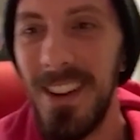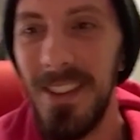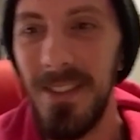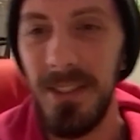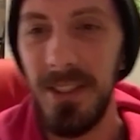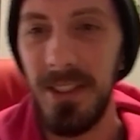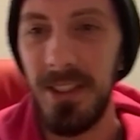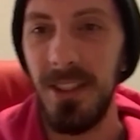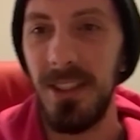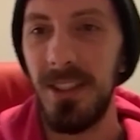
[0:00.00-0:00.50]
if
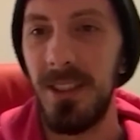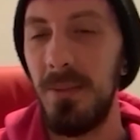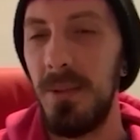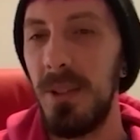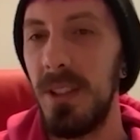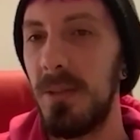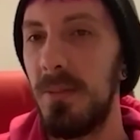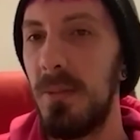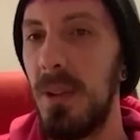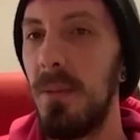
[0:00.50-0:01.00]
it's just a
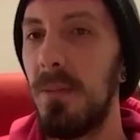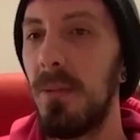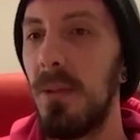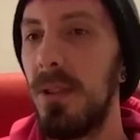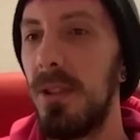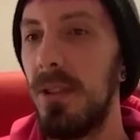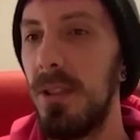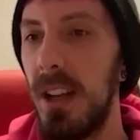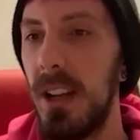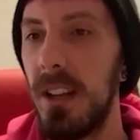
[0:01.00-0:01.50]
piece of paper on
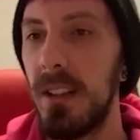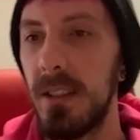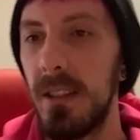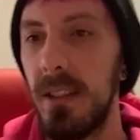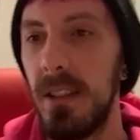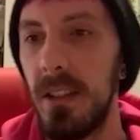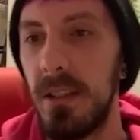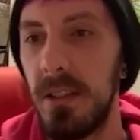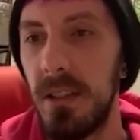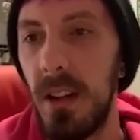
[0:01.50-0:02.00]
your desk,
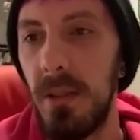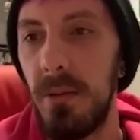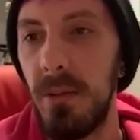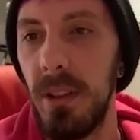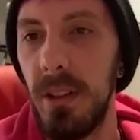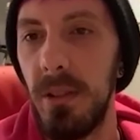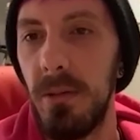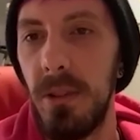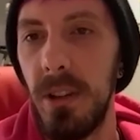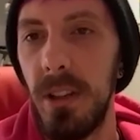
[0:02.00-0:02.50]
then it's not
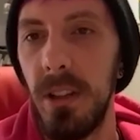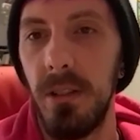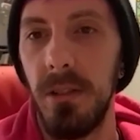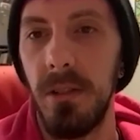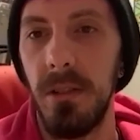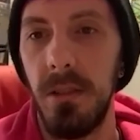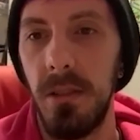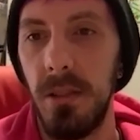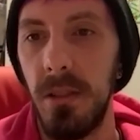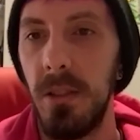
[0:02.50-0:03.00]
really
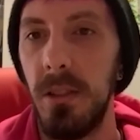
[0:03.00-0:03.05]
real,